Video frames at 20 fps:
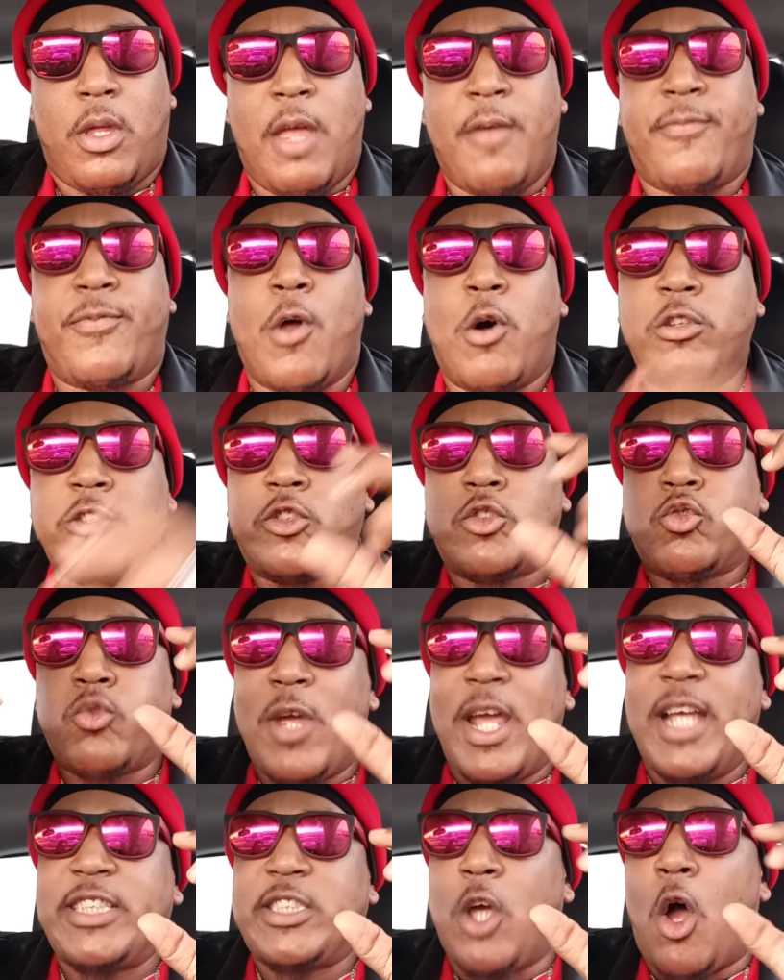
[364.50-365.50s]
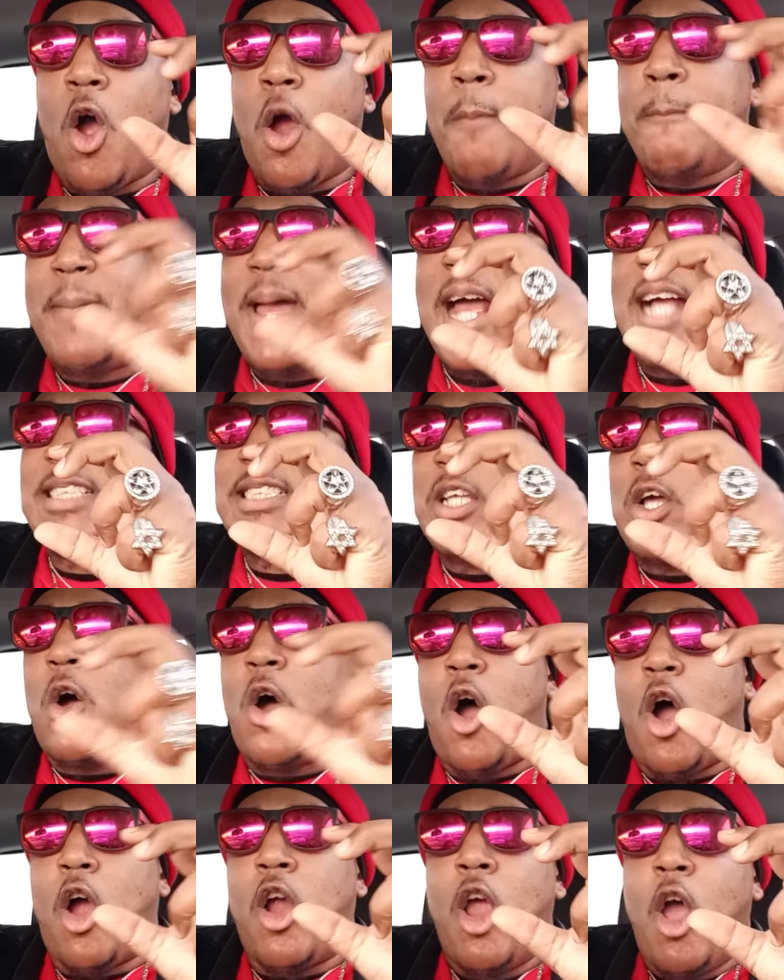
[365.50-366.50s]
If those traits are mass
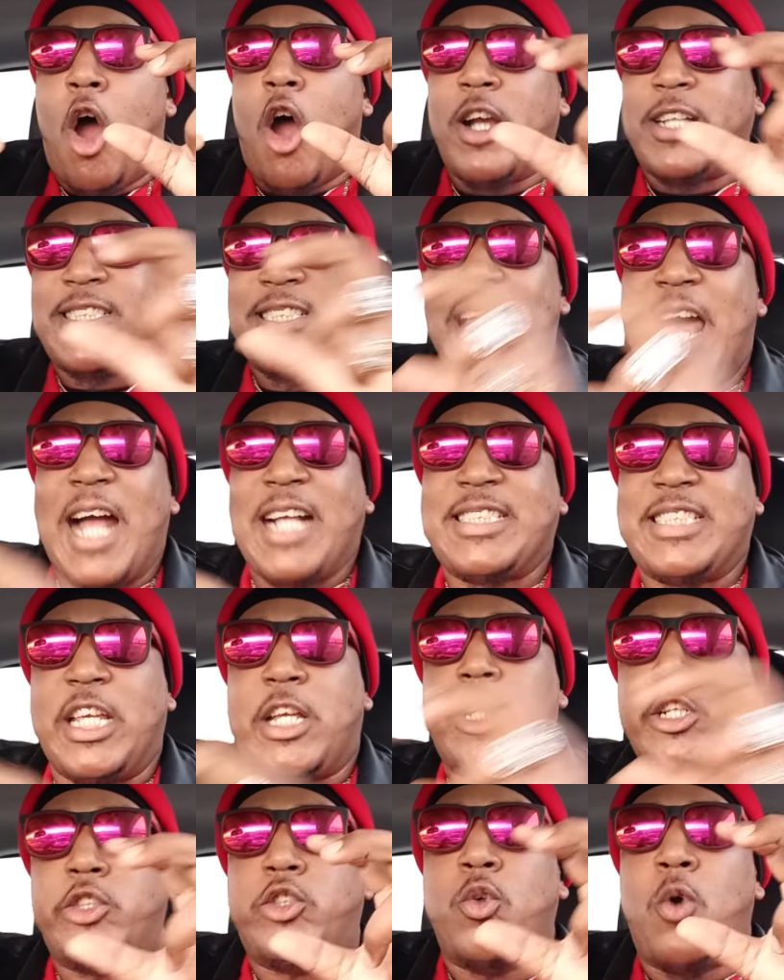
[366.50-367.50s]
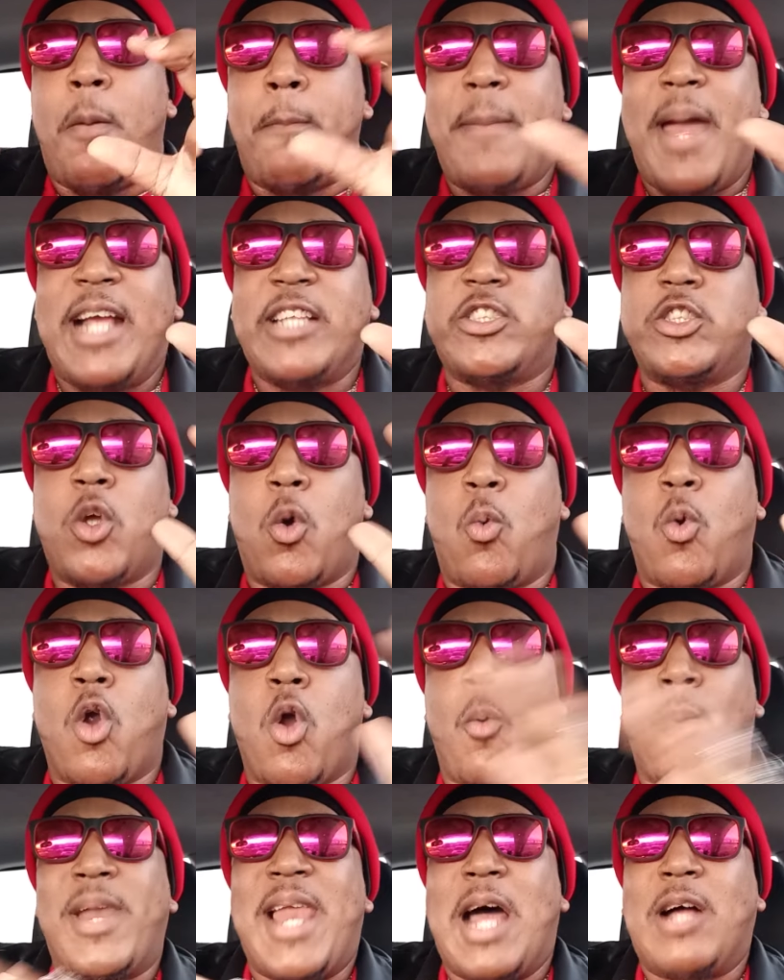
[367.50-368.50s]
are, are, are toxic, could you imagine a
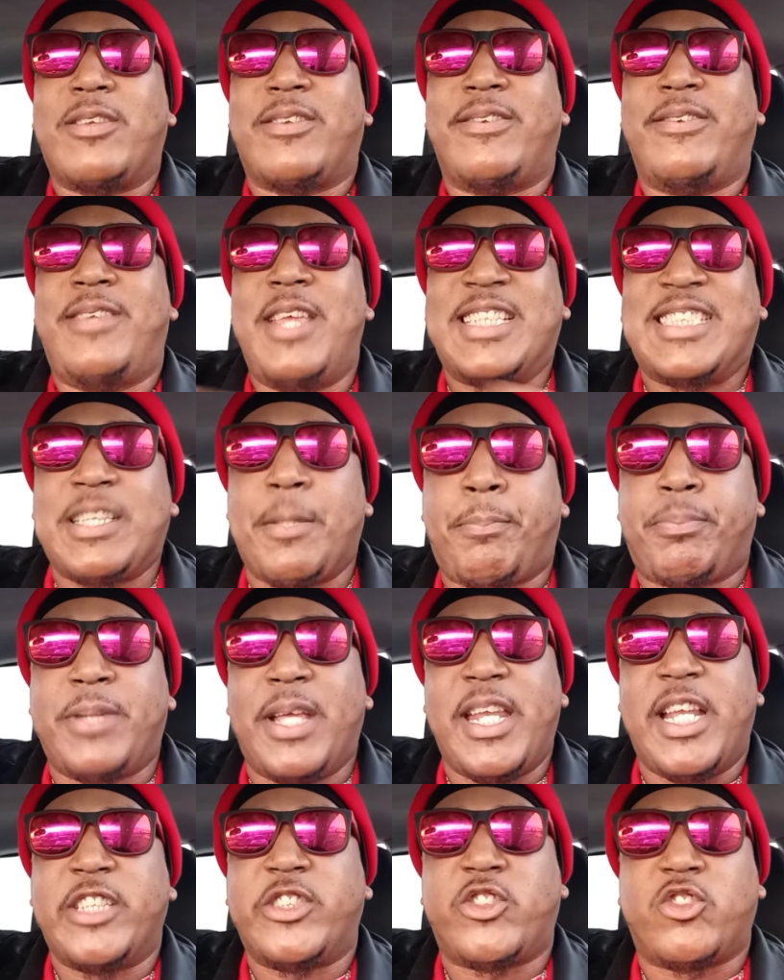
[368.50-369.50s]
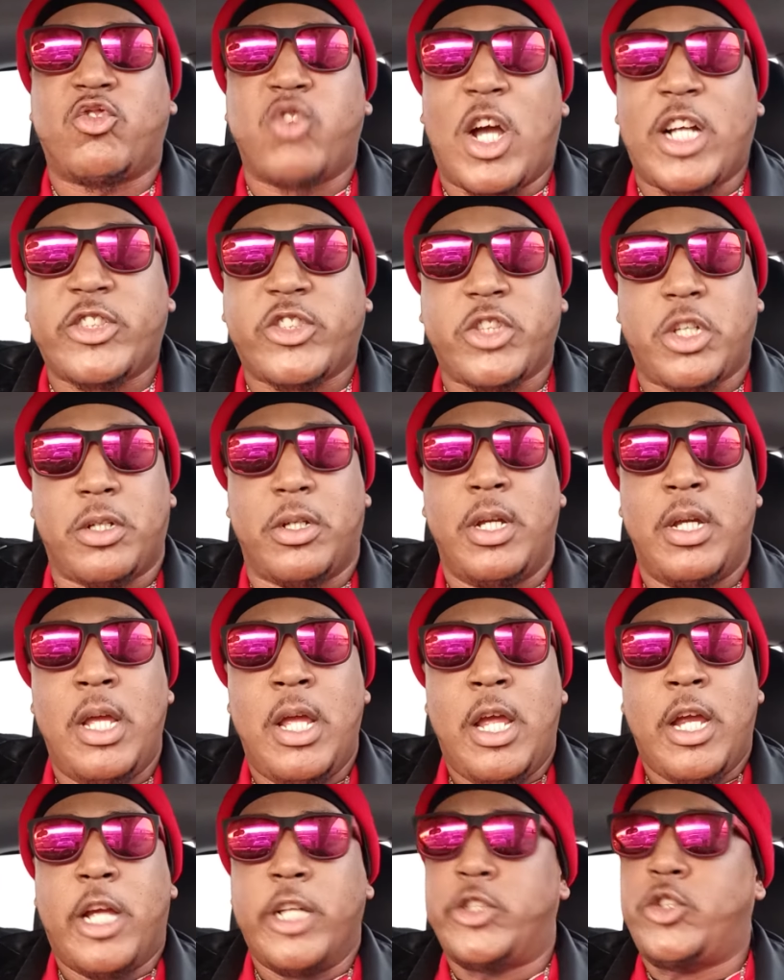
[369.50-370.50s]
world without discipline and structure?
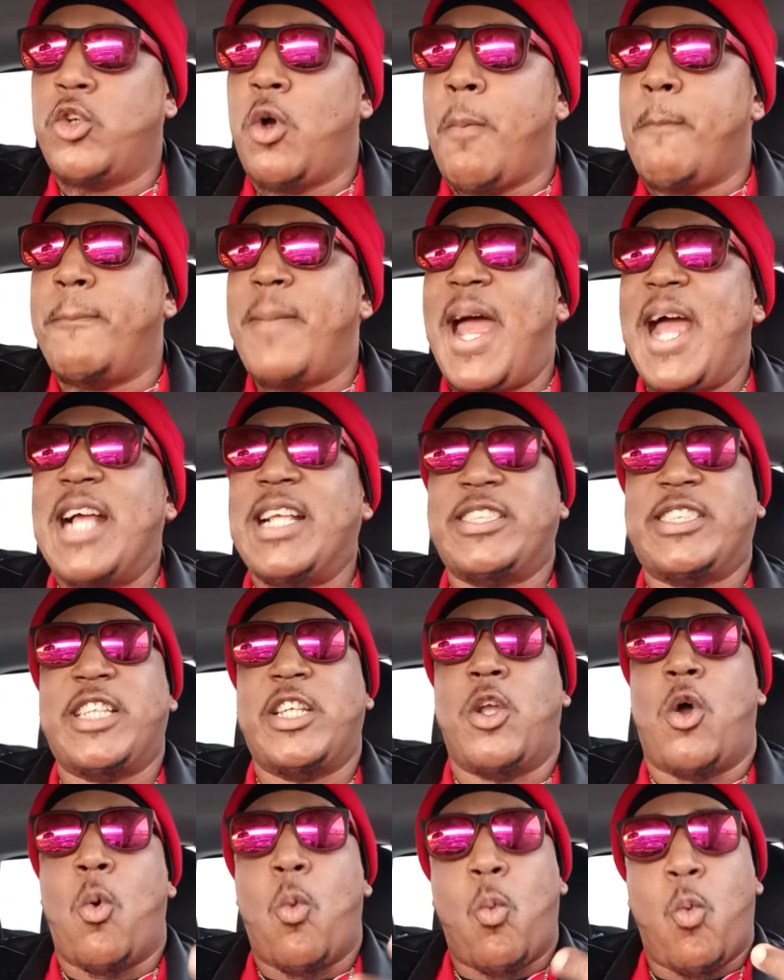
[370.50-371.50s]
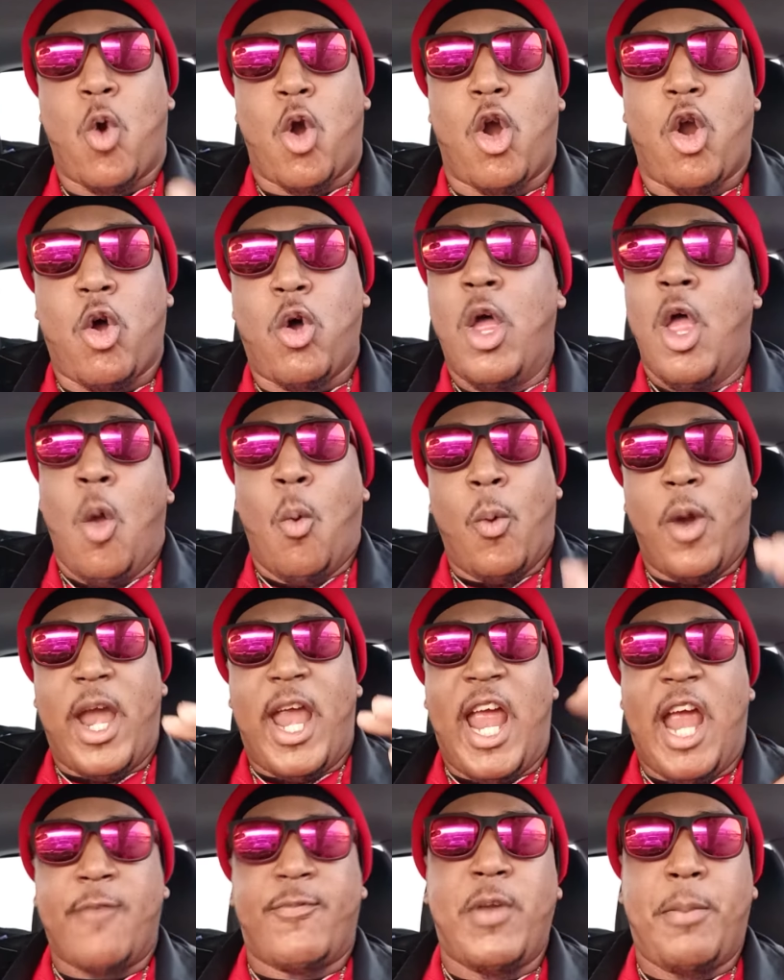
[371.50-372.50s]
Could you imagine a world where
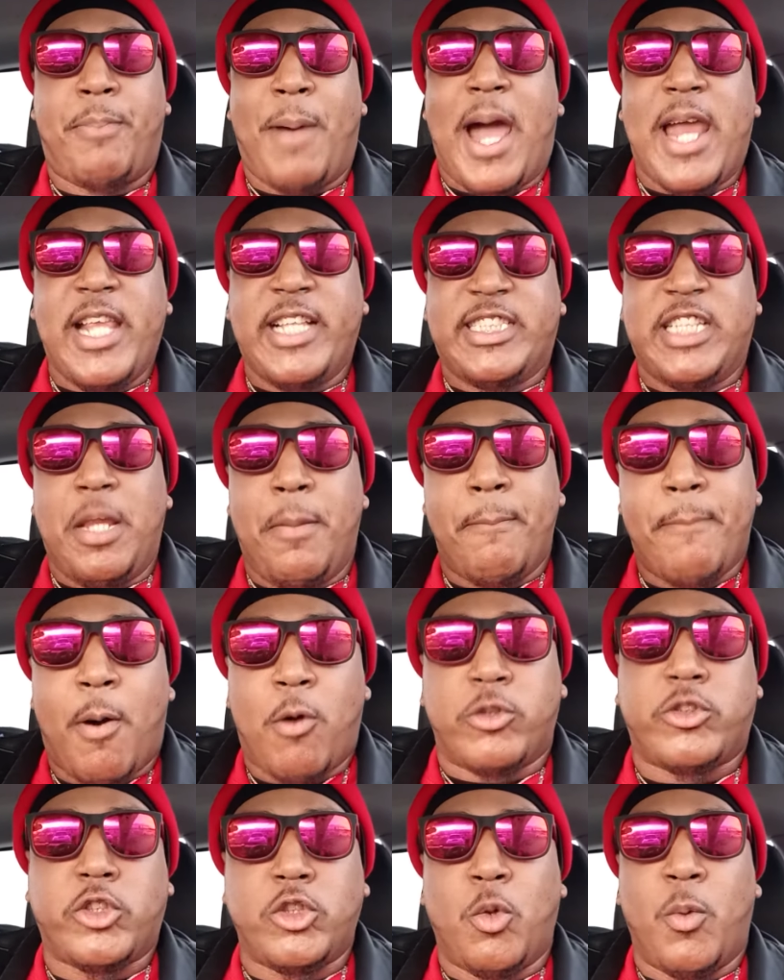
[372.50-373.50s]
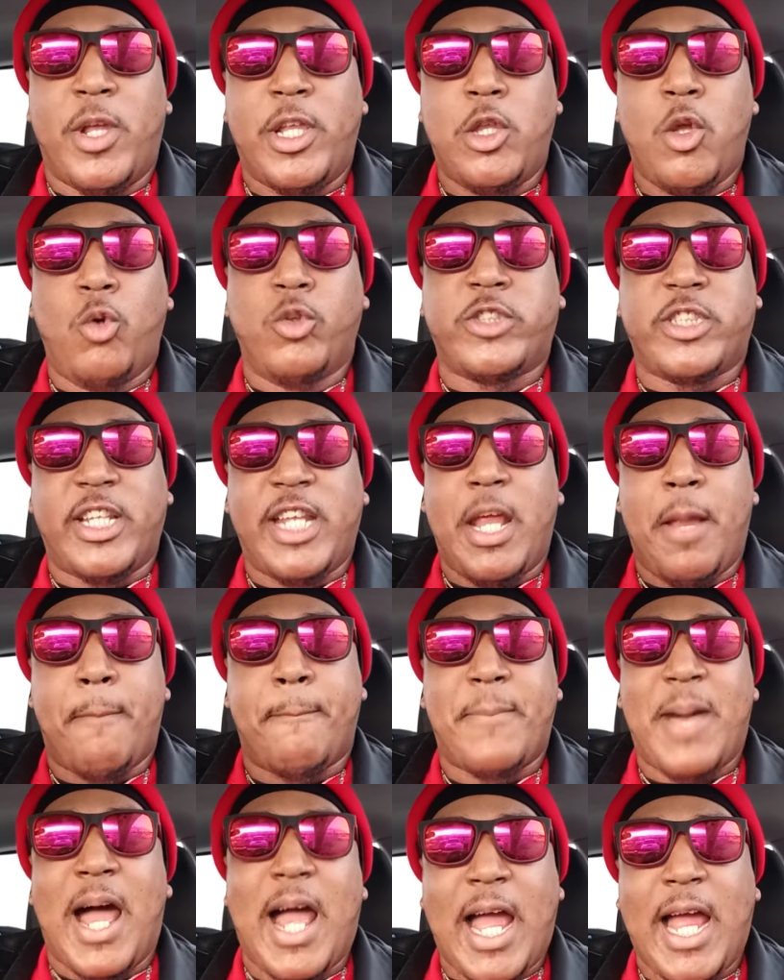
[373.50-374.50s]
everybody's emotional and losing their
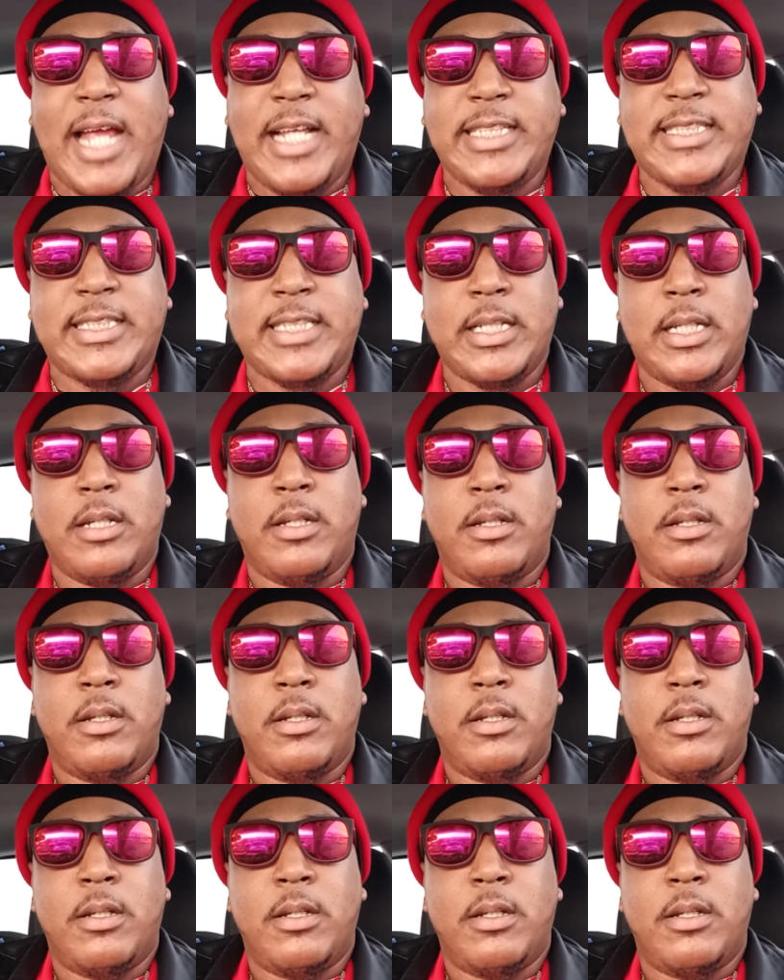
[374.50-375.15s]
minds?